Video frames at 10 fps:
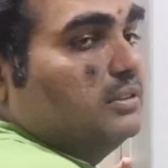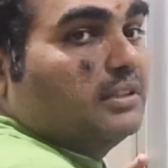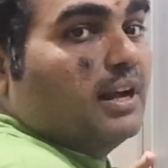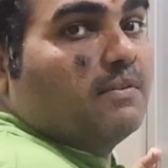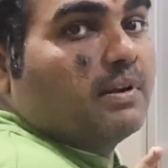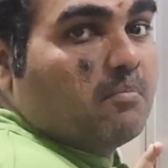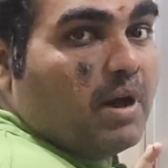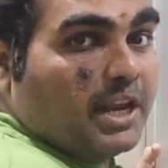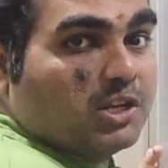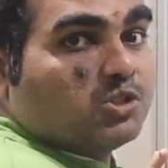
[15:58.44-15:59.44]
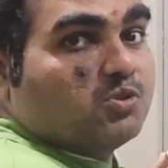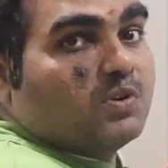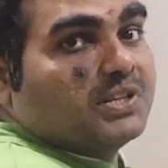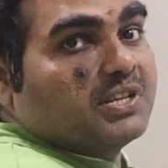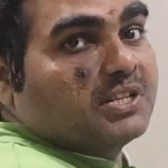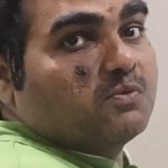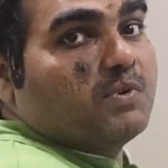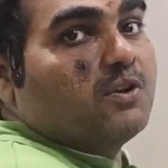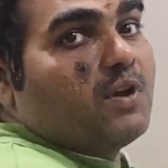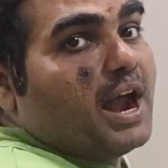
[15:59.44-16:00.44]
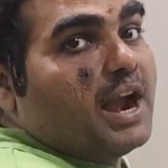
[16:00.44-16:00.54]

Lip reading: The third one, minus 2 and 6, when you're